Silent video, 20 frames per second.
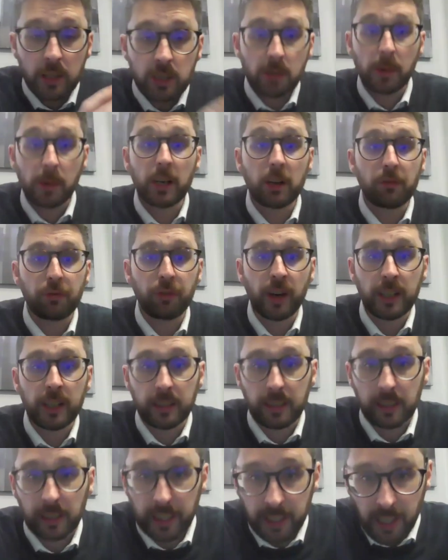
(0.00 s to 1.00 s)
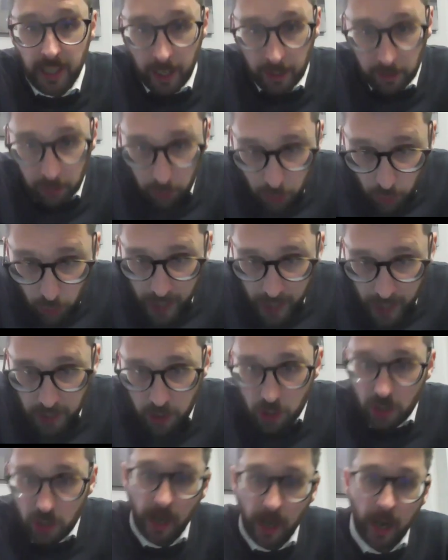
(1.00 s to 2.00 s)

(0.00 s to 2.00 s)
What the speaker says: to my good friend Leonardo Trench,